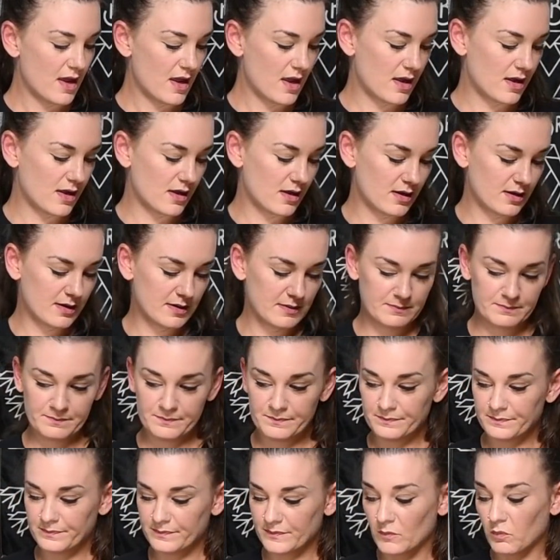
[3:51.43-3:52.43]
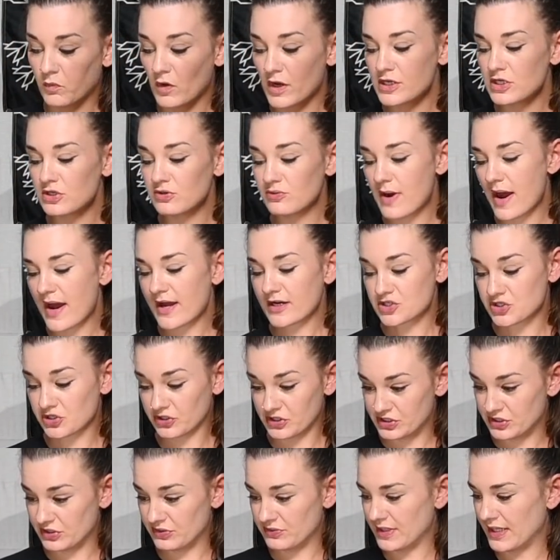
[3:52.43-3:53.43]
What you
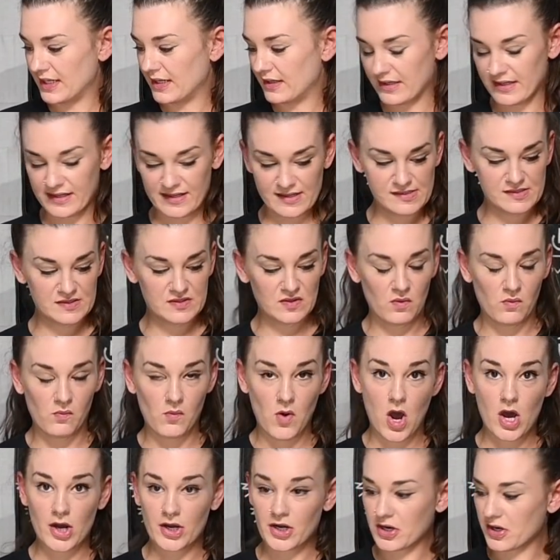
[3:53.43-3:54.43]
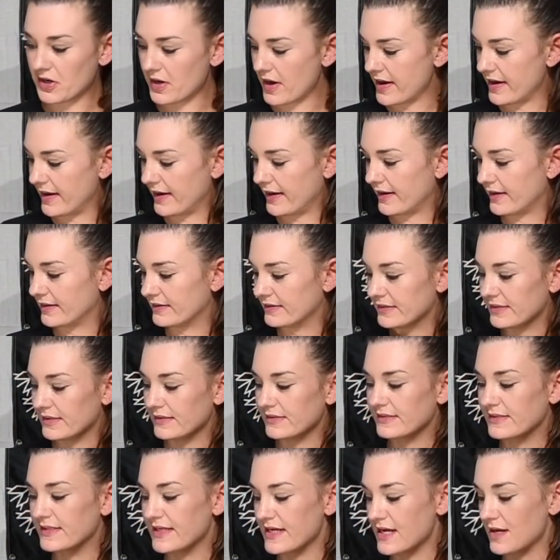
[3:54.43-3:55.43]
actually do need is water and
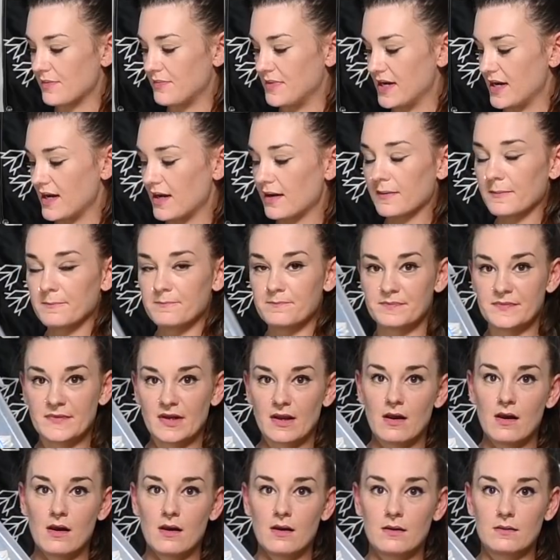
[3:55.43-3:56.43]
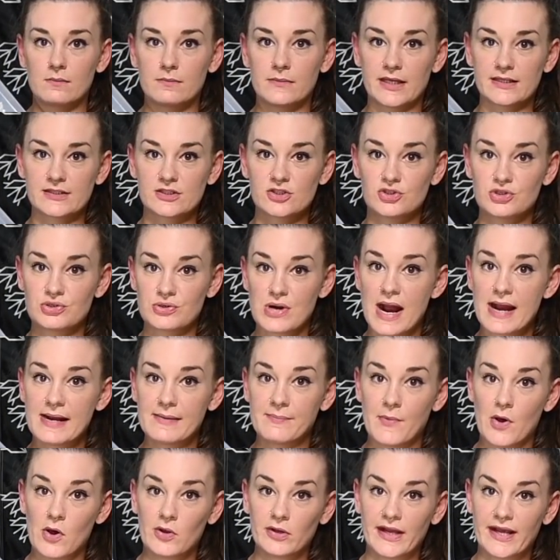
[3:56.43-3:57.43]
DME. That's
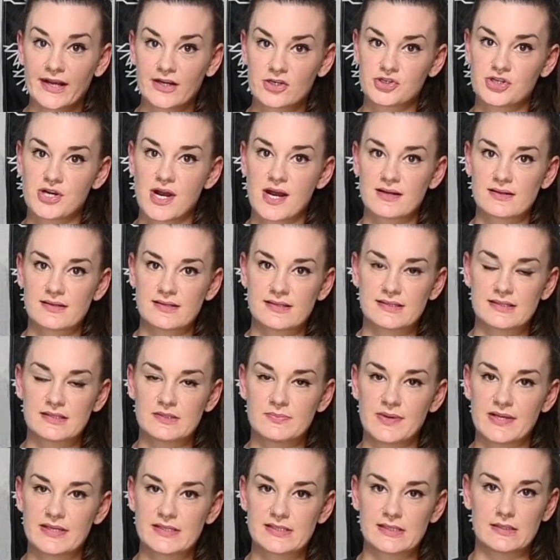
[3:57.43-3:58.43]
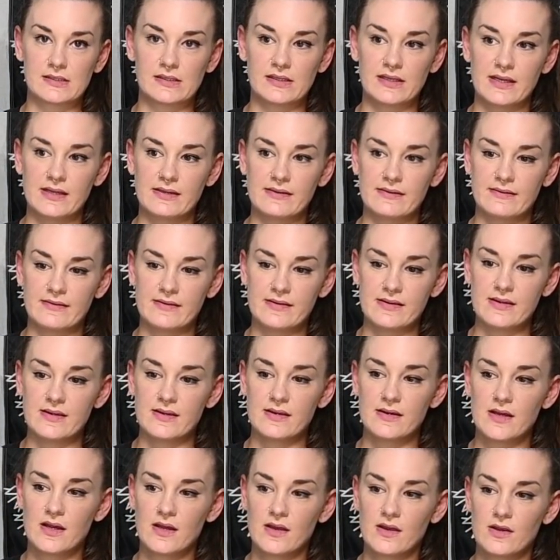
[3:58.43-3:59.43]
dried malt extract. This is basically
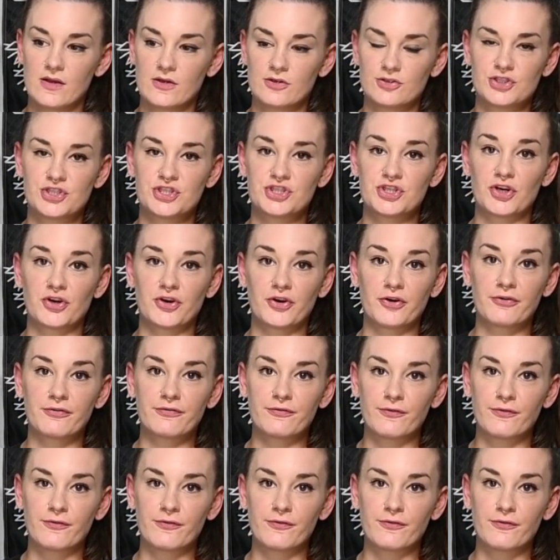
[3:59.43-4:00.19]
the sugar